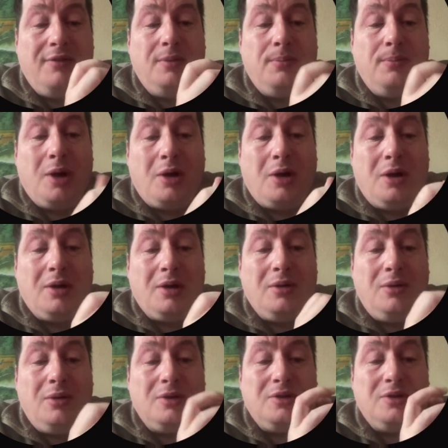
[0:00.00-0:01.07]
the product
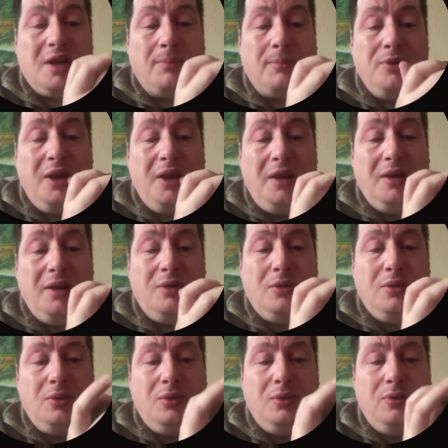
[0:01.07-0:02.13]
or something
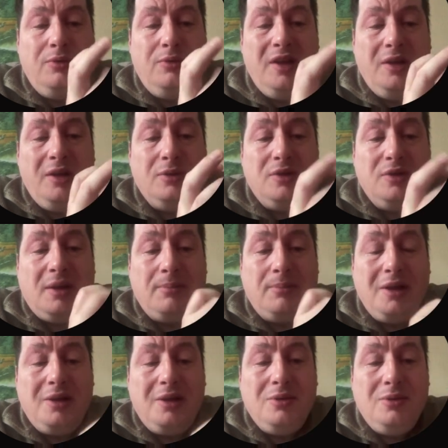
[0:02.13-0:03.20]
to feel,
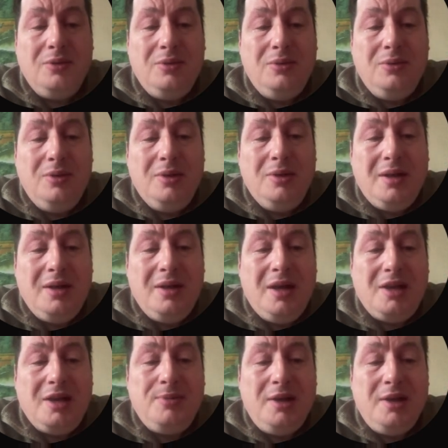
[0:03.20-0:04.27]
something to
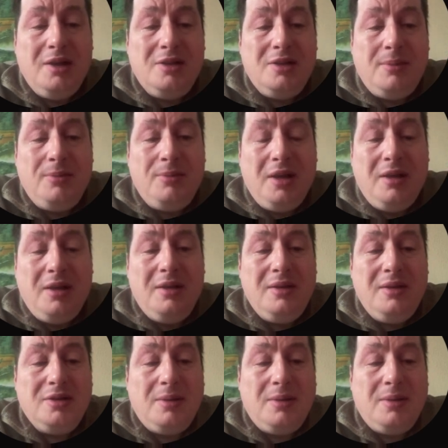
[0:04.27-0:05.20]
experience, something